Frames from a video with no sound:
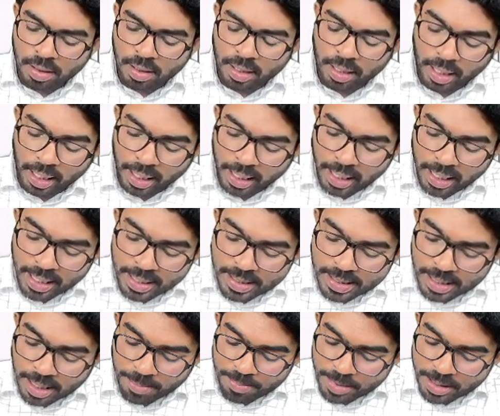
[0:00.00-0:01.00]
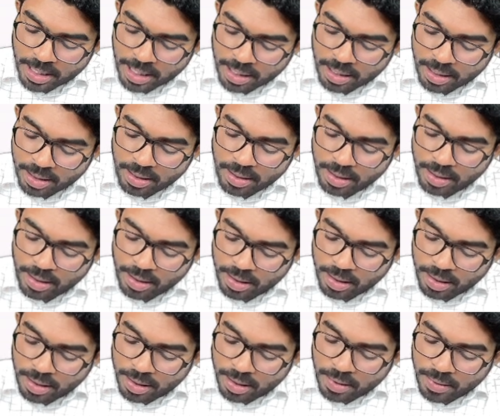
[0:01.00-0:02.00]
regular subject
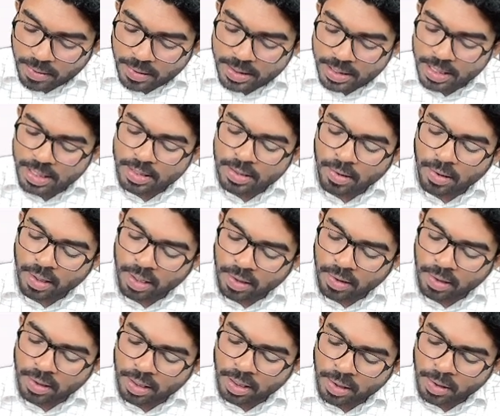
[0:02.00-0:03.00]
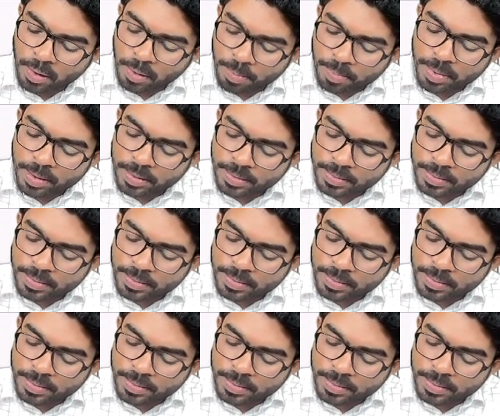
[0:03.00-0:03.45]
which is going on the group.